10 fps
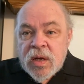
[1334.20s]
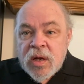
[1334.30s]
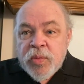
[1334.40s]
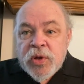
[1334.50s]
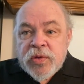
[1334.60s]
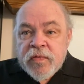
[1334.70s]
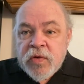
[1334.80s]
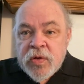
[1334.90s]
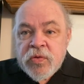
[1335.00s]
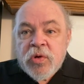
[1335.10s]
about the
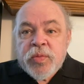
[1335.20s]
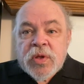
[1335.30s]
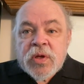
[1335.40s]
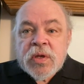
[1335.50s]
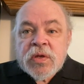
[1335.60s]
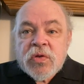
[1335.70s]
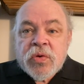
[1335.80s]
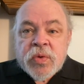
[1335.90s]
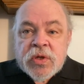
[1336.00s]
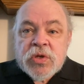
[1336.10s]
vulnerability to
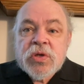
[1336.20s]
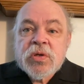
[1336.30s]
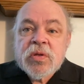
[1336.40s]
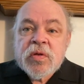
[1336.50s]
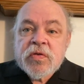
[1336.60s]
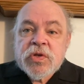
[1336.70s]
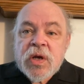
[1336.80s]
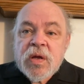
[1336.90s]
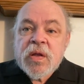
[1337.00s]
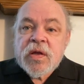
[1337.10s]
which this
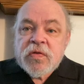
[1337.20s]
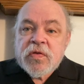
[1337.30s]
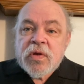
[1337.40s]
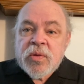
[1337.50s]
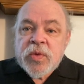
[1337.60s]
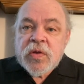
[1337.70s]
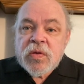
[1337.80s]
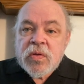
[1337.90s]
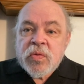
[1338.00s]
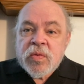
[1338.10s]
child had just come
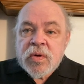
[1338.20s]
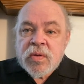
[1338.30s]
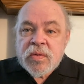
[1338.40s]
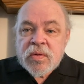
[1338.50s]
into the world.